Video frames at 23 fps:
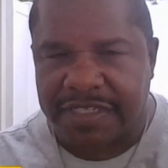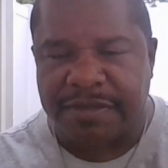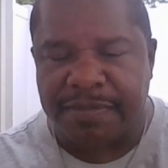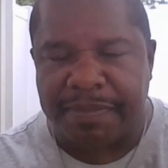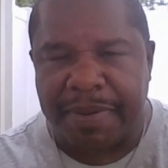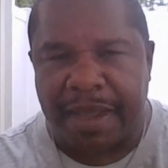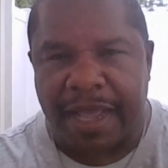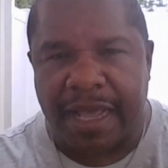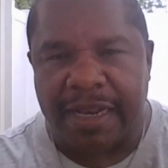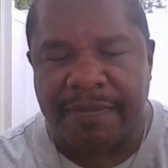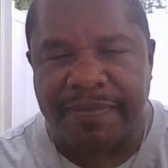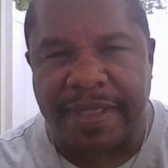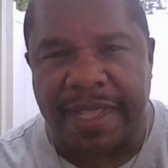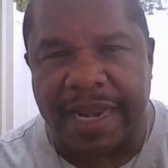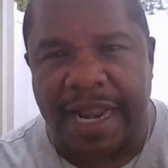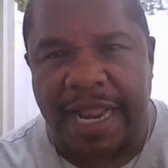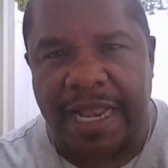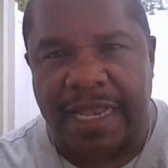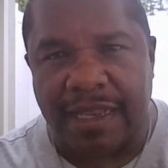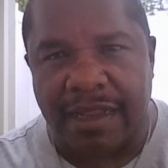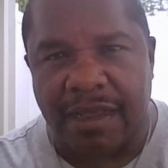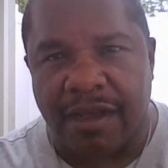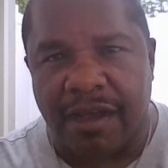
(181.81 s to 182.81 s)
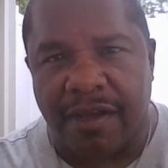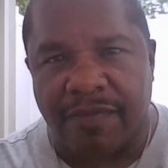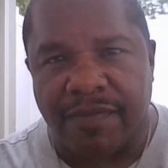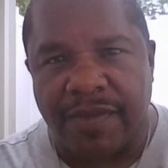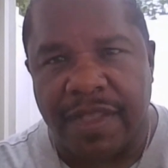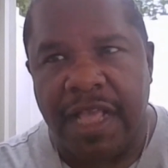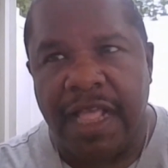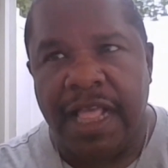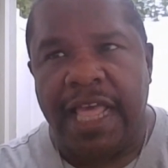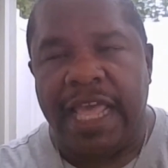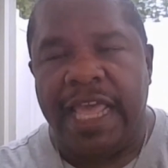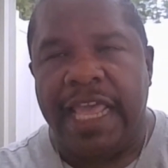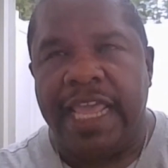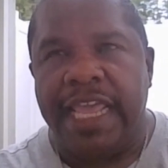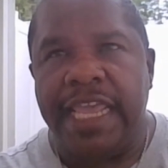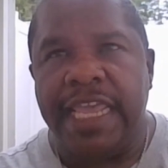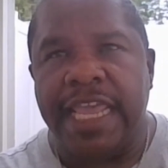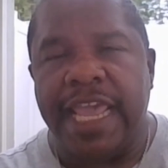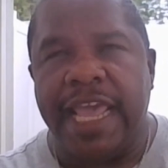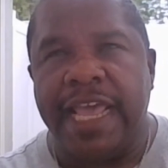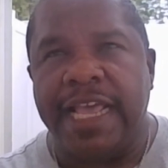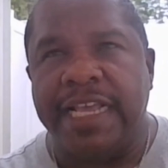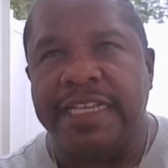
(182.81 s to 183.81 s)
about him that I love. He
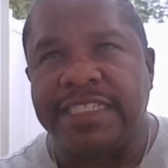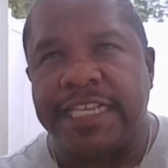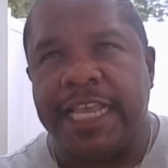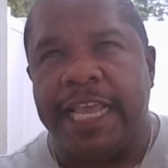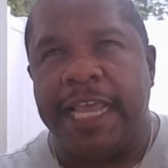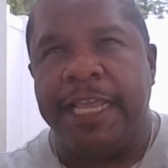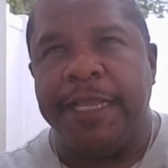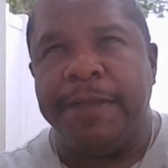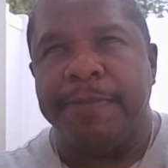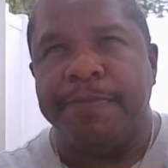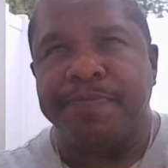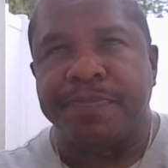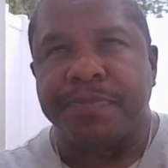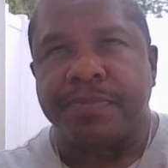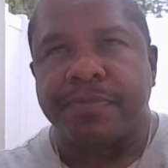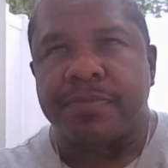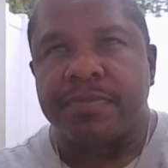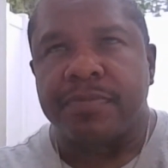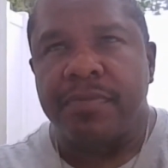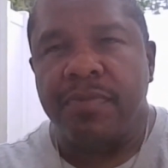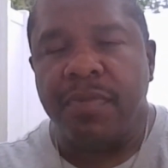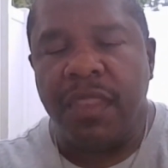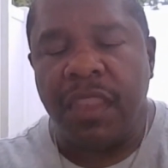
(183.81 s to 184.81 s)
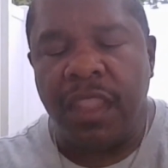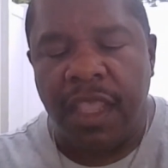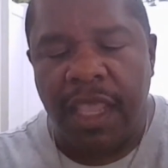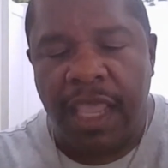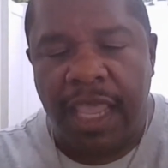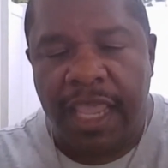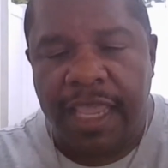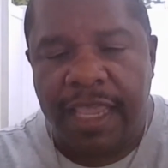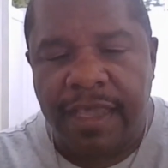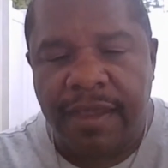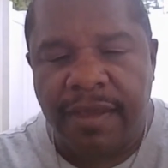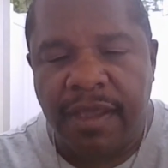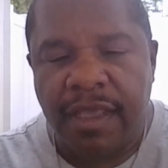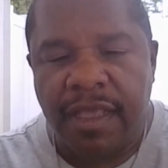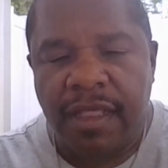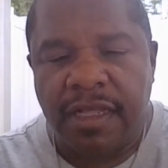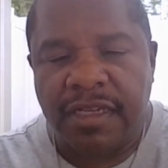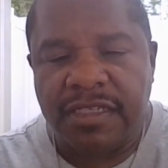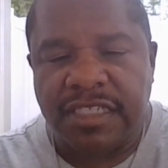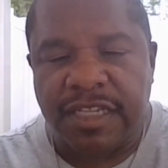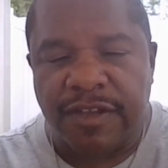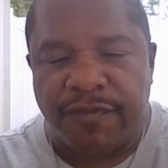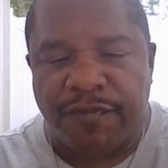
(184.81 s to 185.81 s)
has a
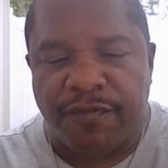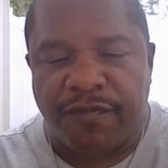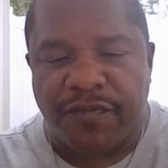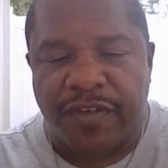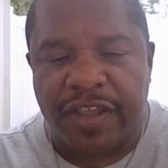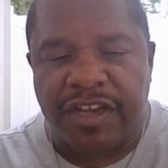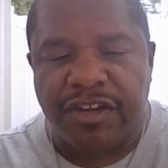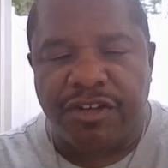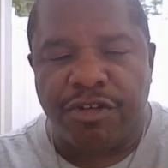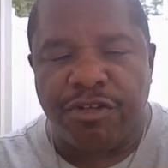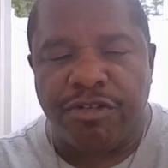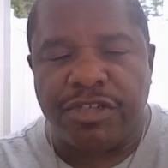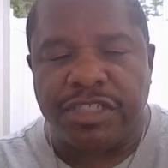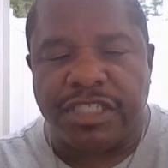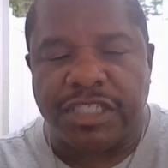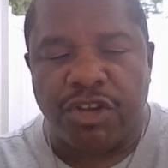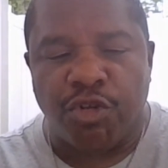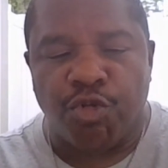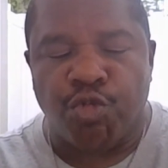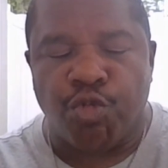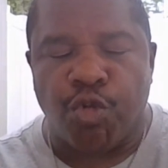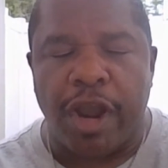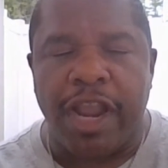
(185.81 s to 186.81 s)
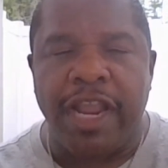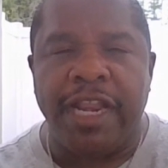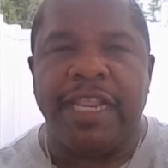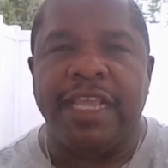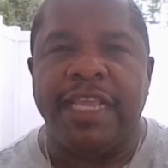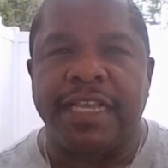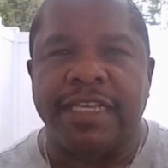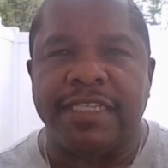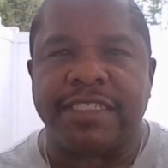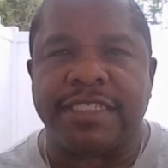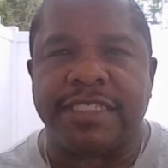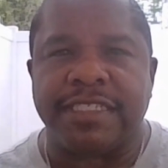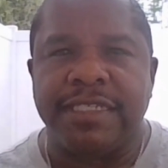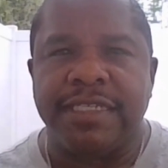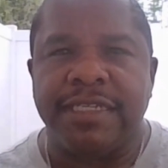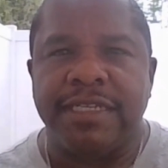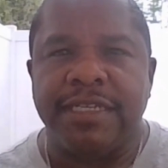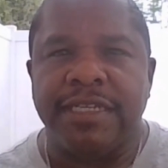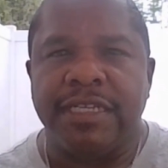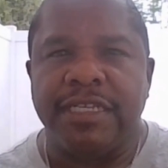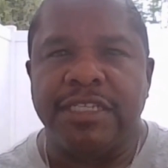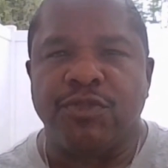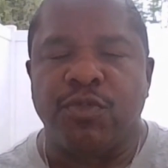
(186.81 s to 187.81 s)
defender's radius.
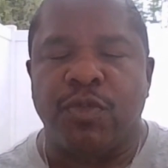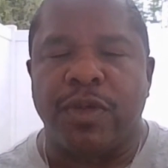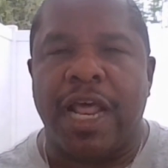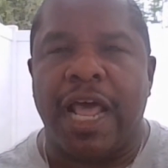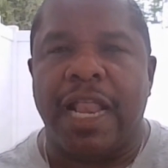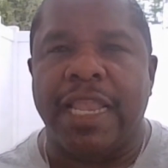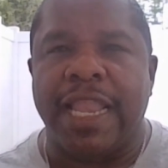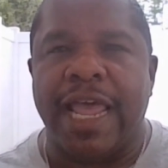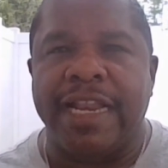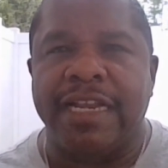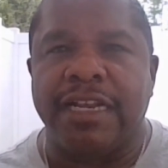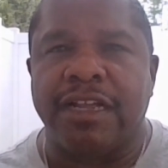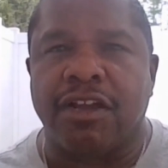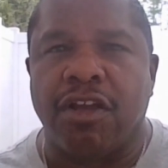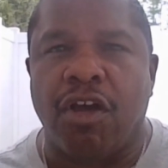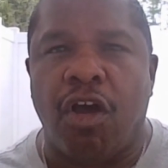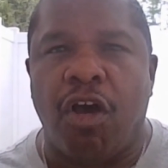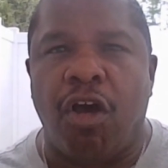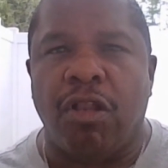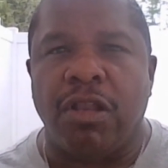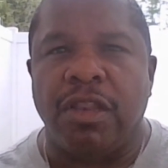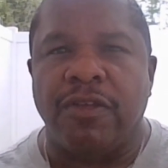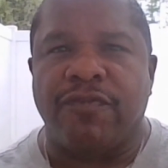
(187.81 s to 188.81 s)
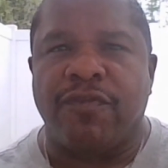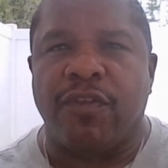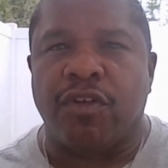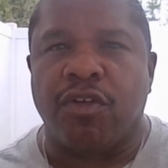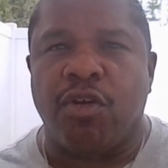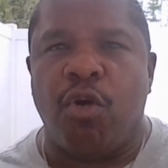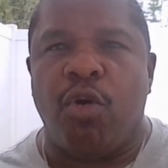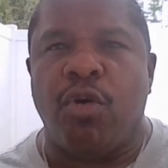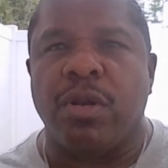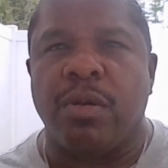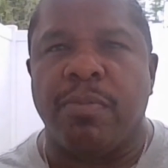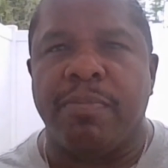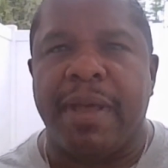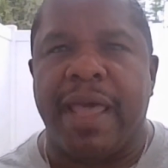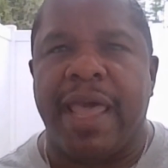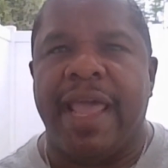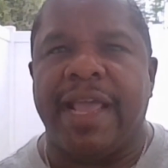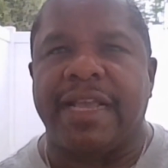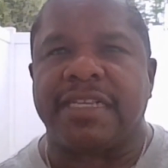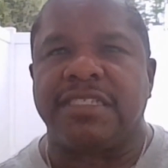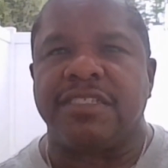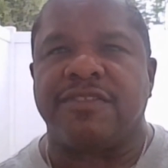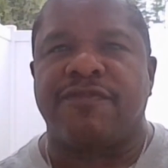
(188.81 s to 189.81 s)
That's what I like to call it for
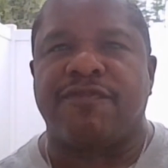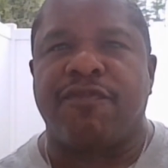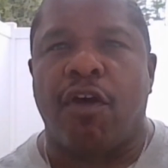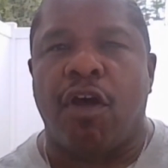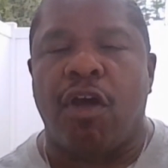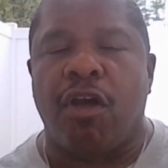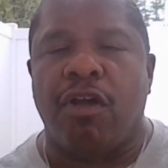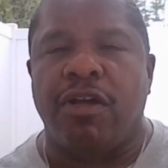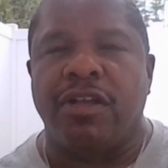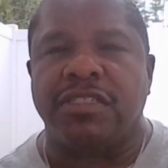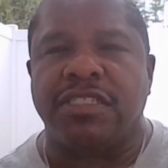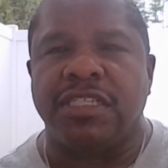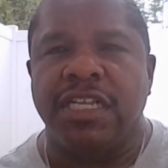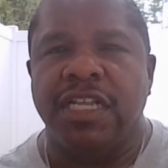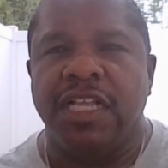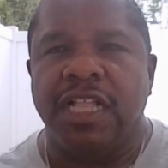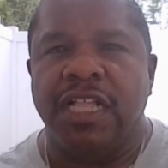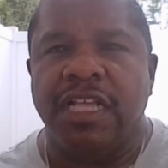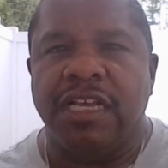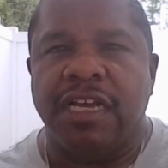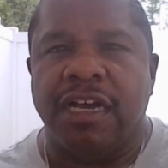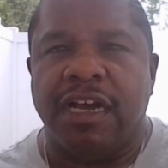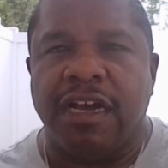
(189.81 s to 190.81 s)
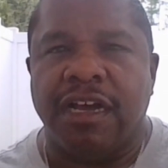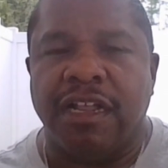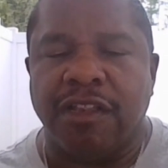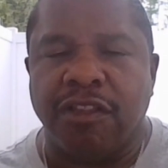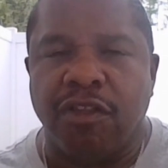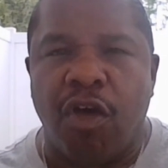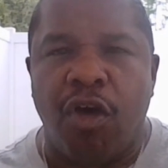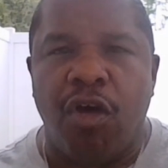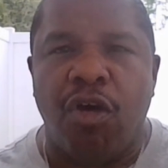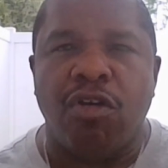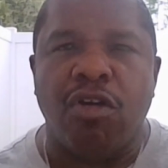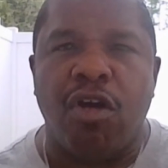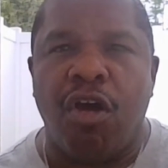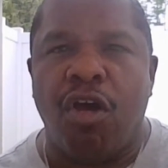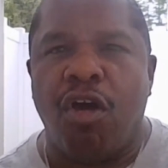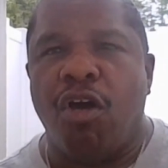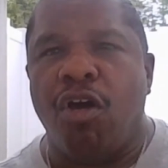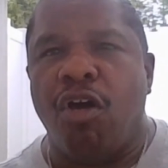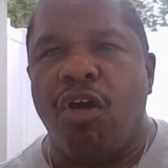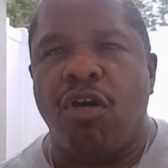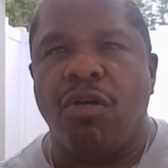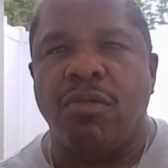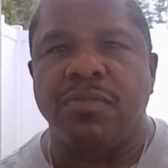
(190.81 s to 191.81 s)
cornerbacks, as far as long
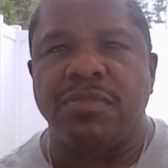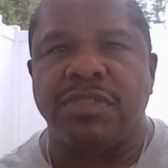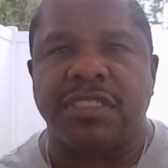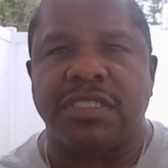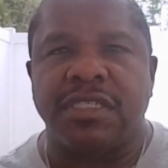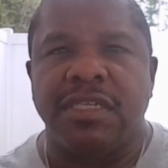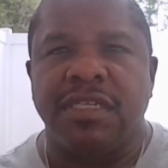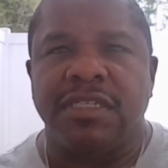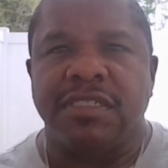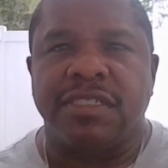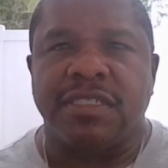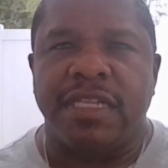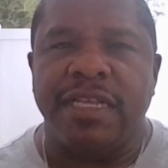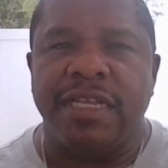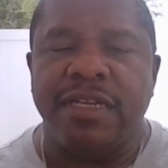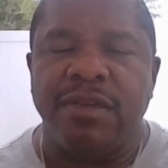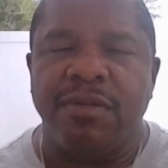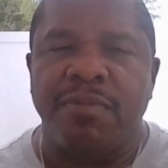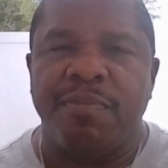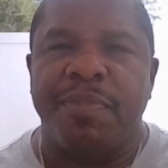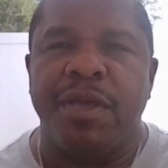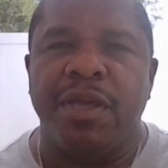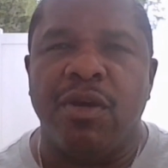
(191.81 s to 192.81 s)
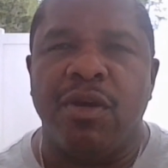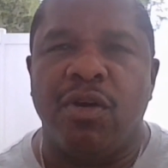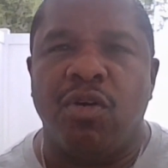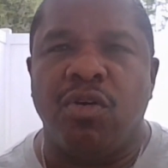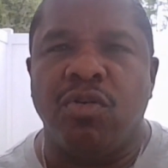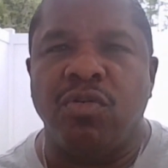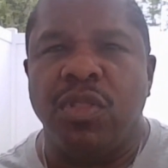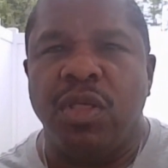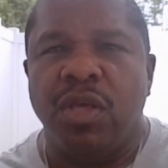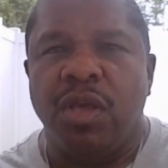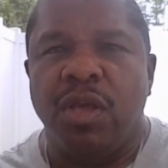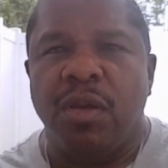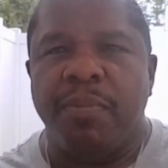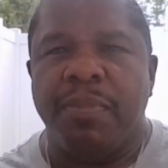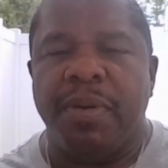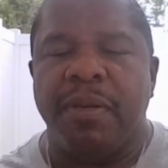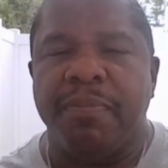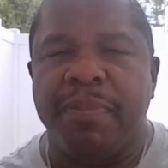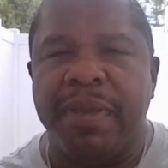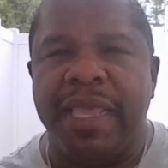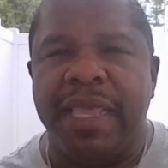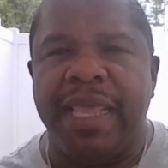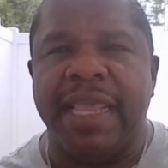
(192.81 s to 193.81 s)
arms, slender build,
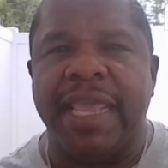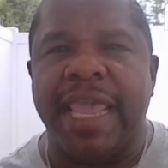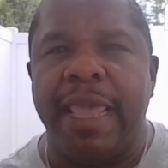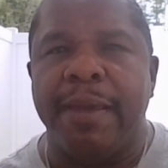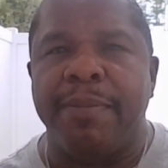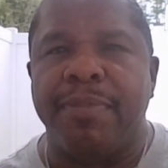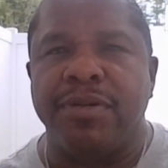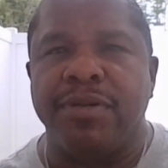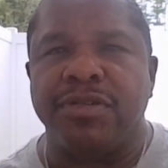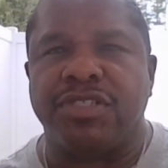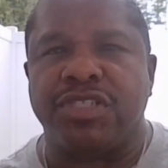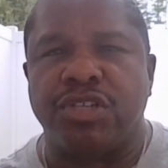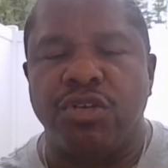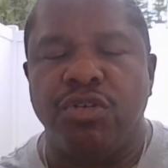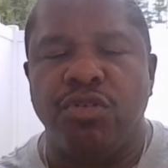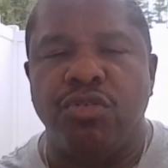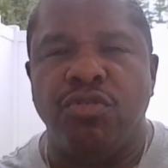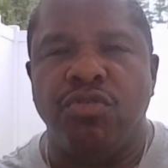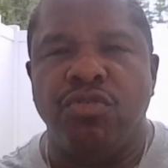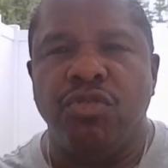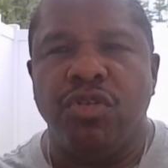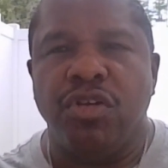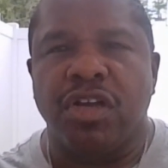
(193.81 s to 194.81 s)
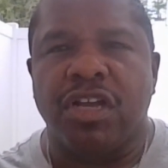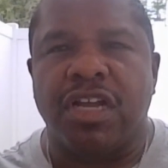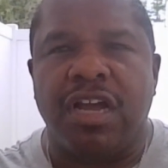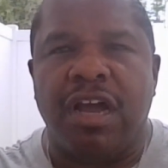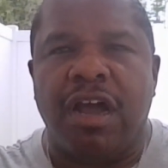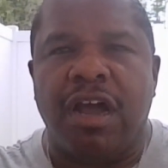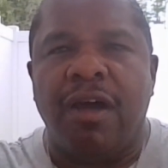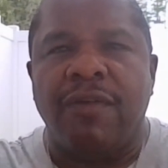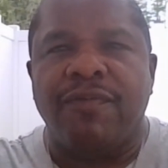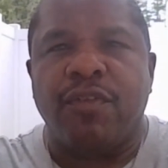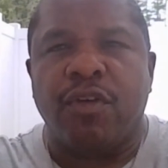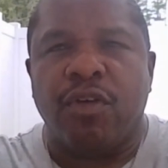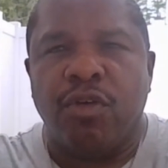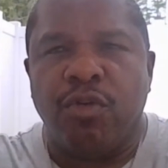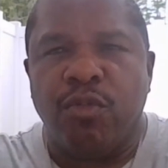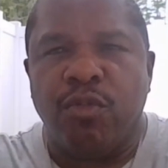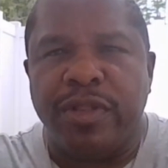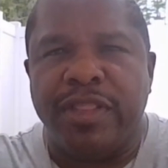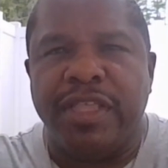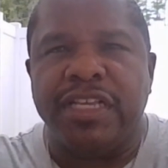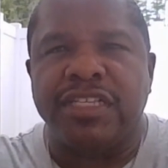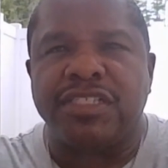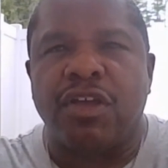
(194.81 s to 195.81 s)
but being able to cover
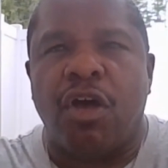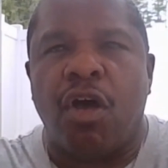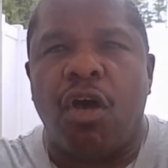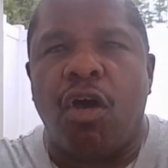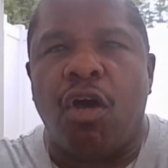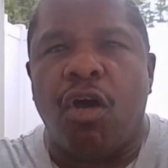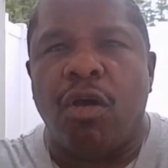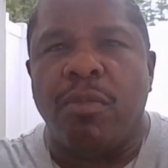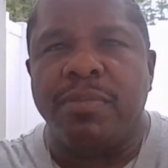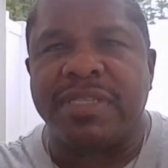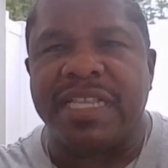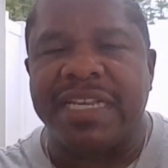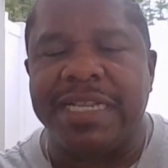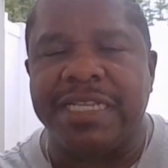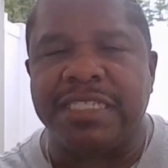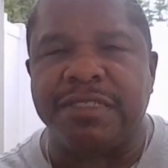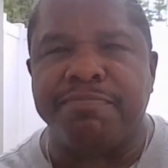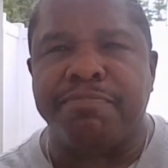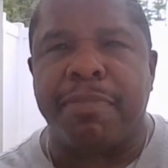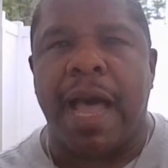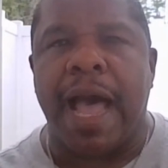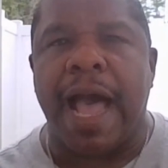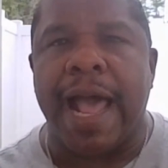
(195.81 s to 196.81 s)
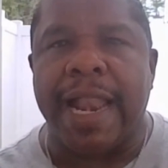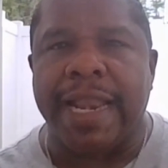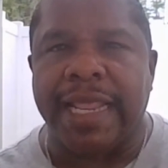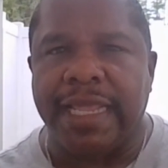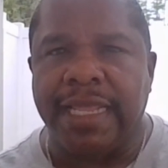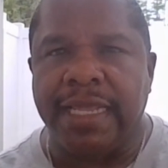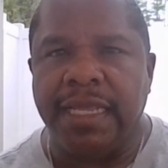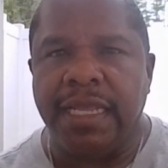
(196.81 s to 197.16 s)
with his arms and his body